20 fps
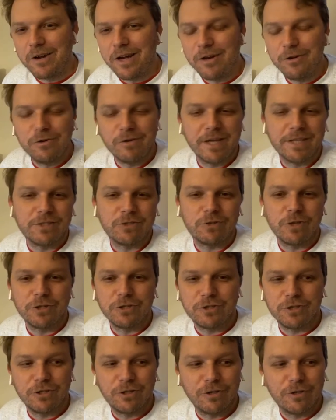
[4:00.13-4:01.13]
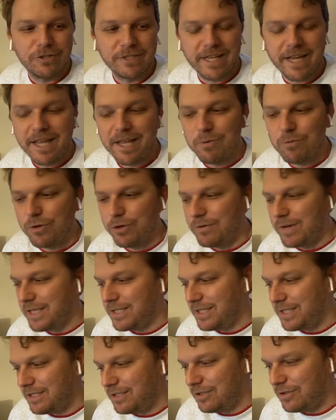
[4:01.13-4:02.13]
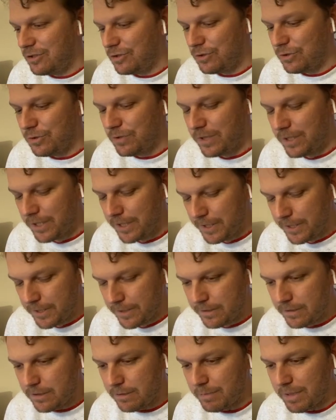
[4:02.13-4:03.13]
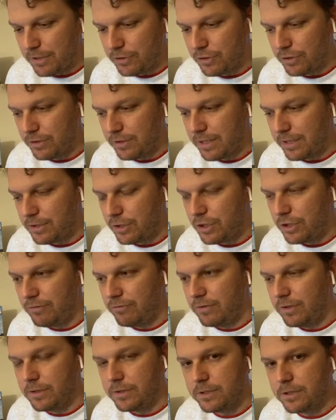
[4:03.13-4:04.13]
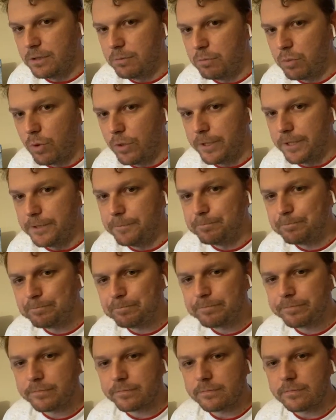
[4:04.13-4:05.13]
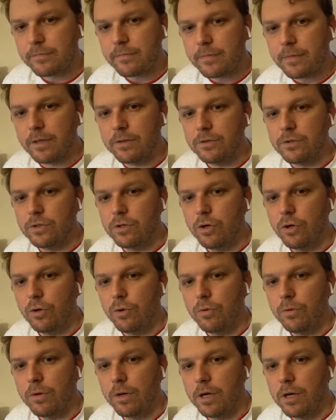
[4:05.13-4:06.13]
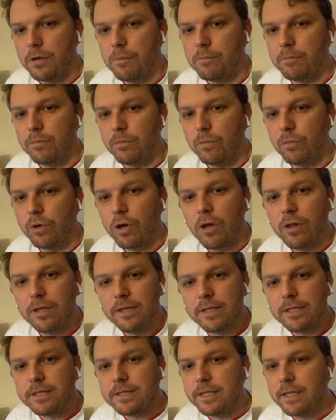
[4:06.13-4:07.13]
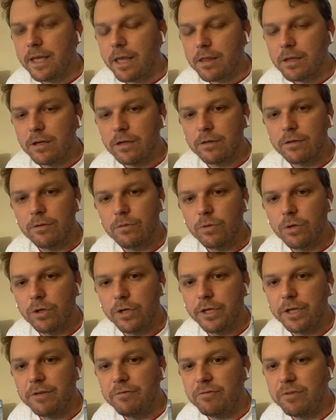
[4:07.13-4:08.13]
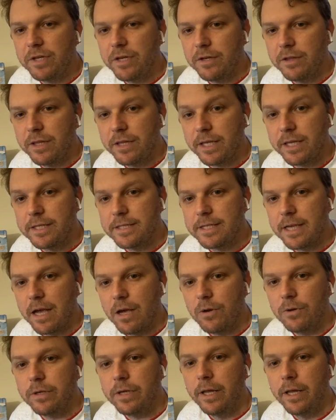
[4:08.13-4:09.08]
do I structure her day, what do I need to do to make sure that she feels supported. So we're all in this together. We're gonna figure things out.